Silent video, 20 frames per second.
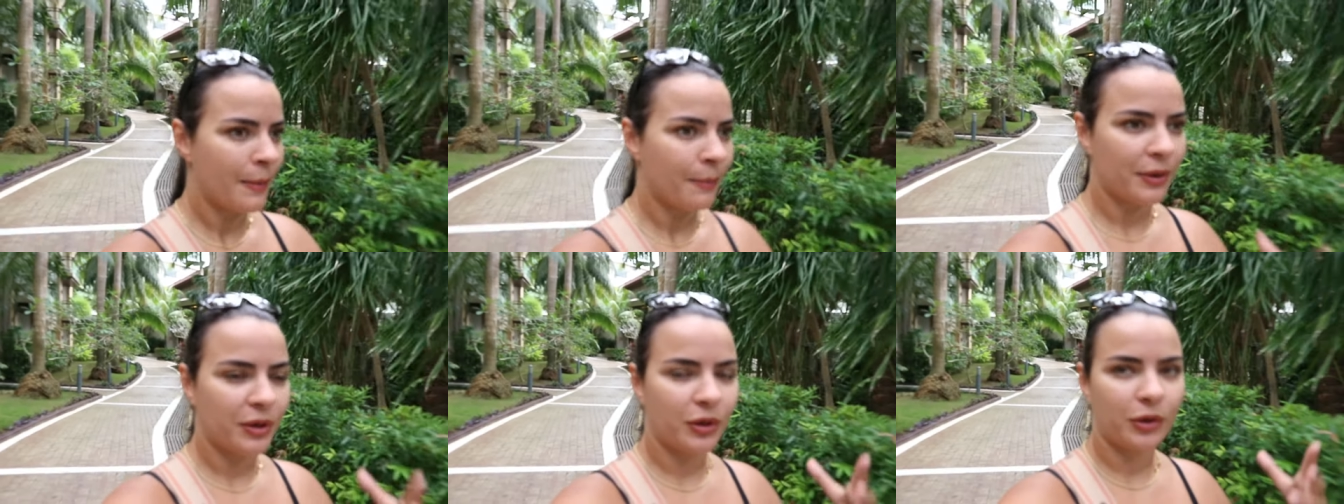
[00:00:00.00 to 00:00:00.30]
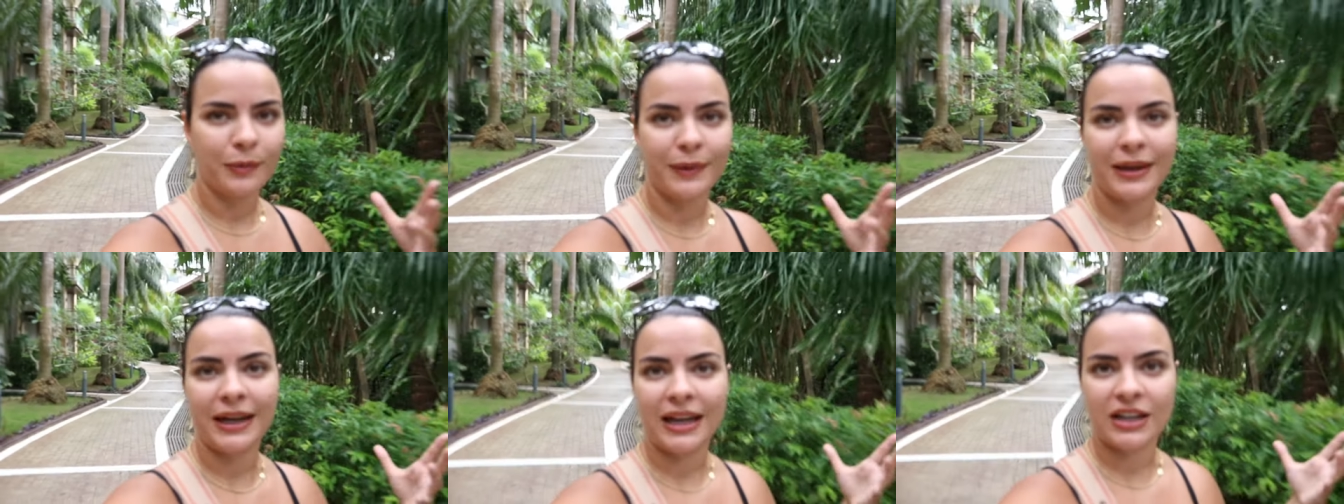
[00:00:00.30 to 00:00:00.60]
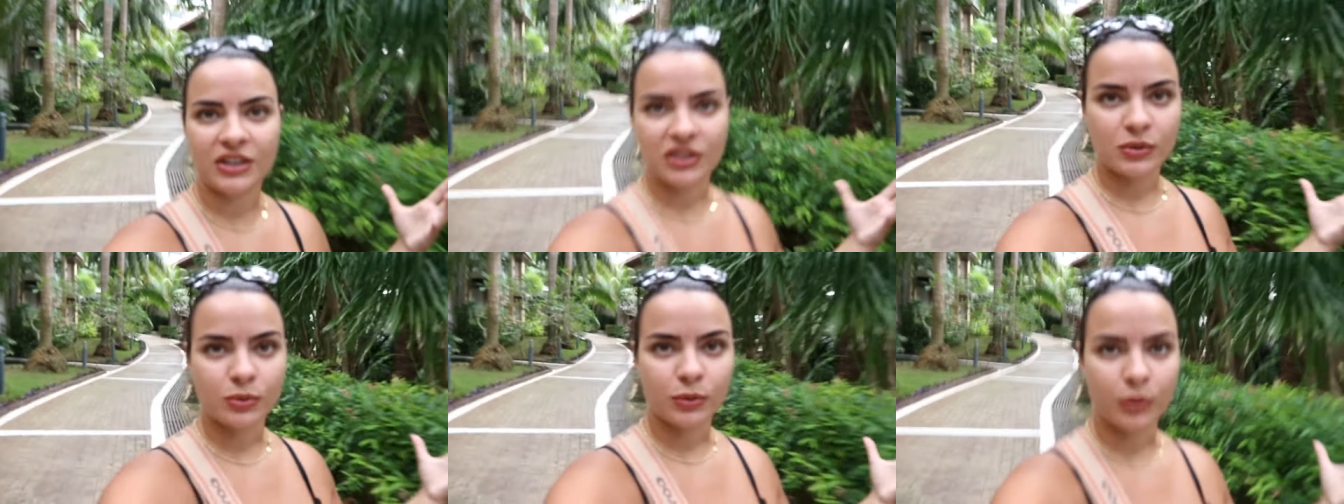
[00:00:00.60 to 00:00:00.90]
but normally
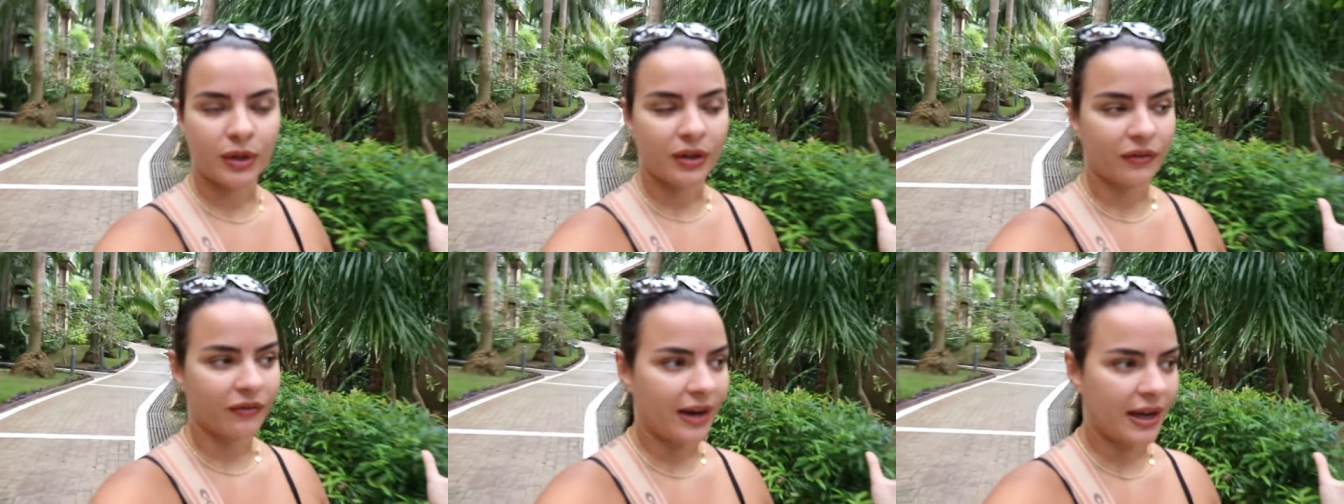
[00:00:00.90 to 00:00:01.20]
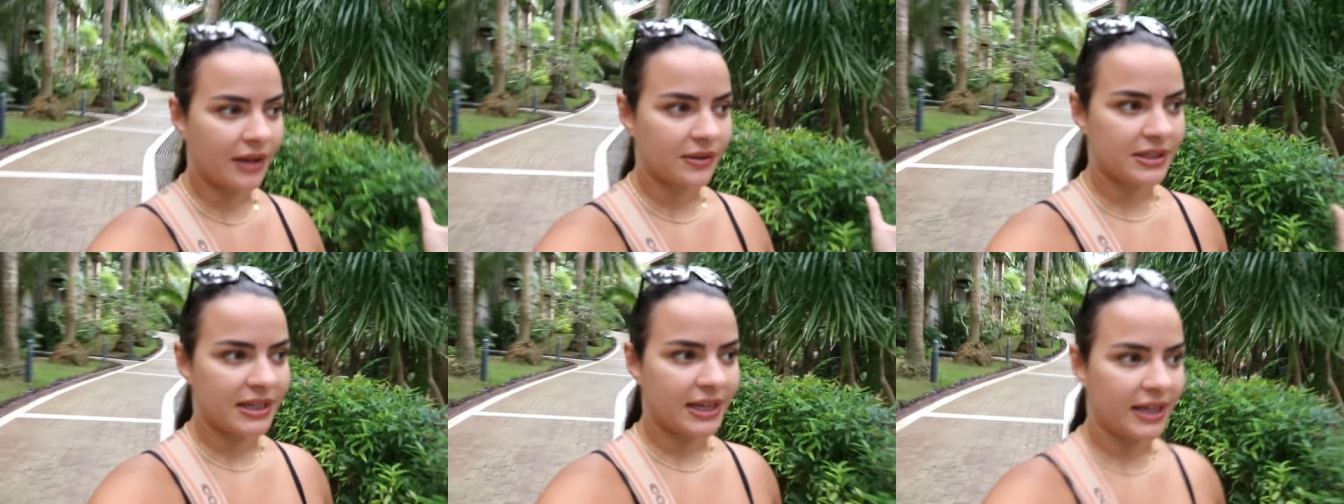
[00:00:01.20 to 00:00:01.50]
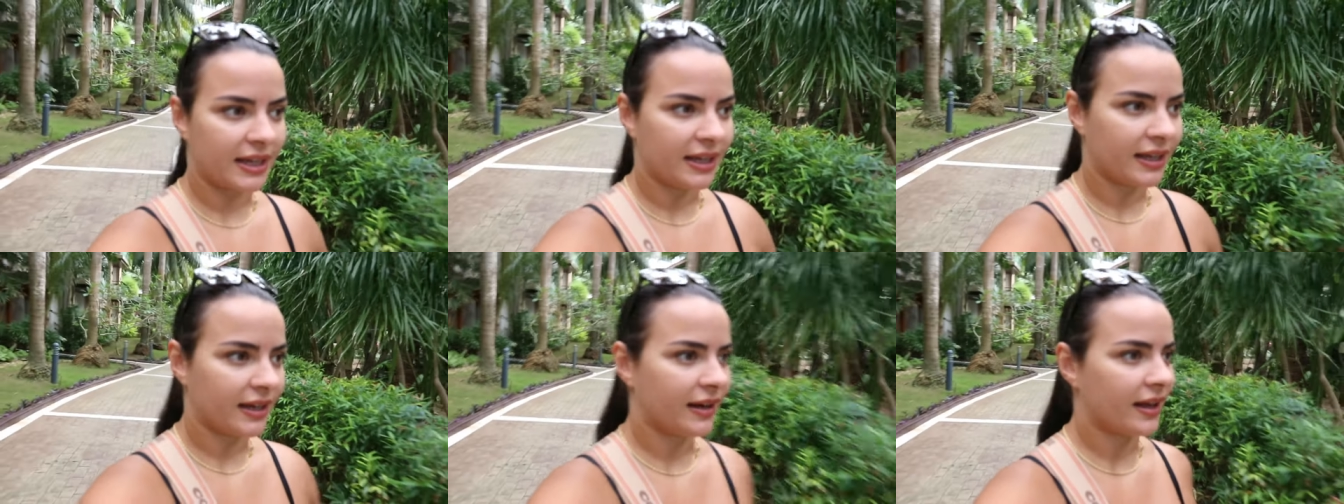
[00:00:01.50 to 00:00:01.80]
like just walking around
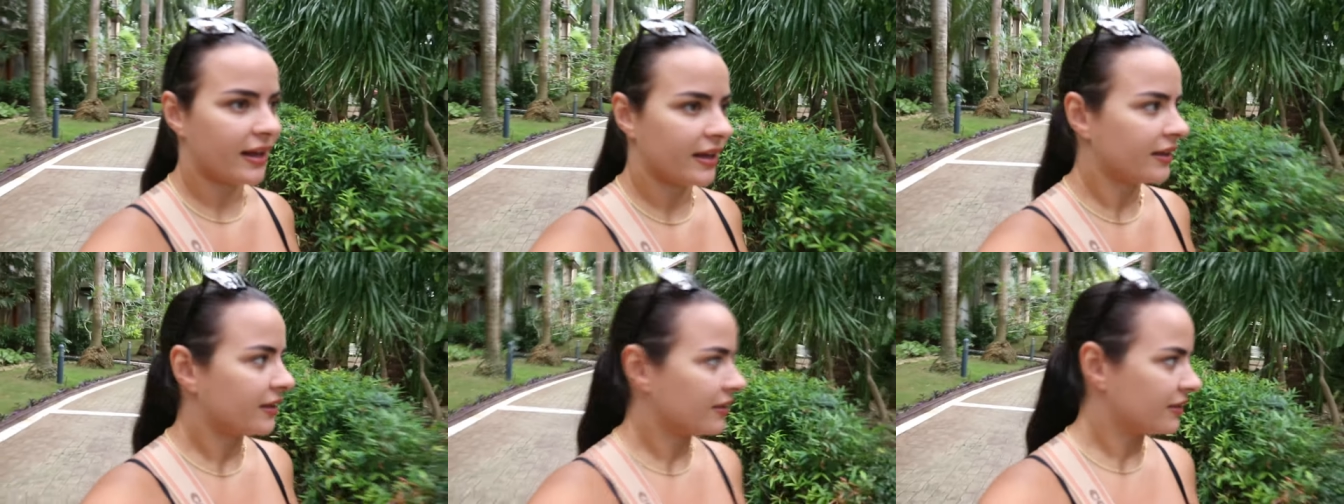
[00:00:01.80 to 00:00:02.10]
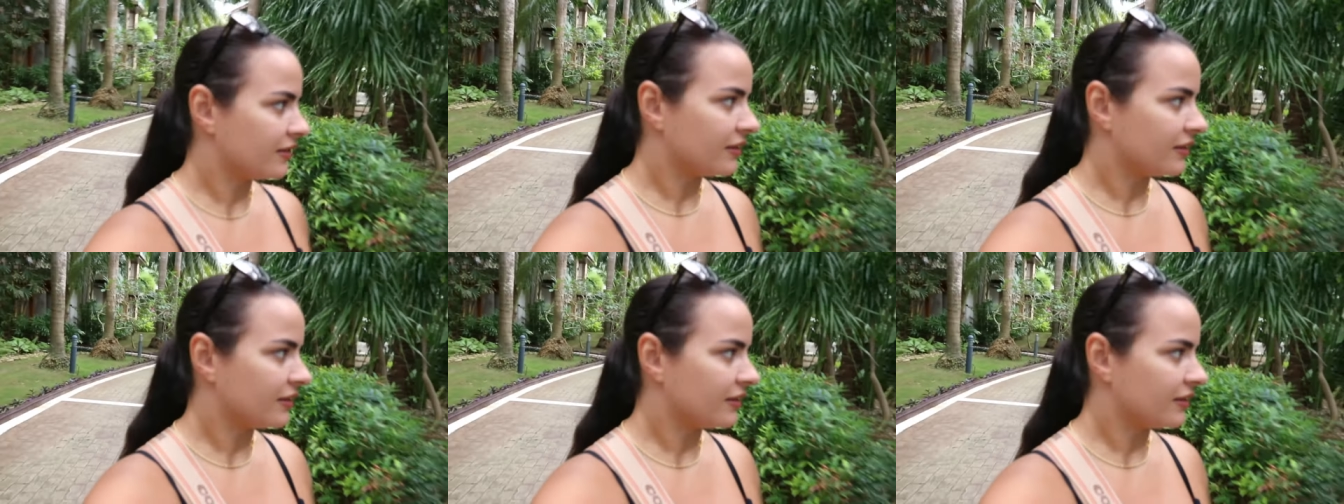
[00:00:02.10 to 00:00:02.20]
here like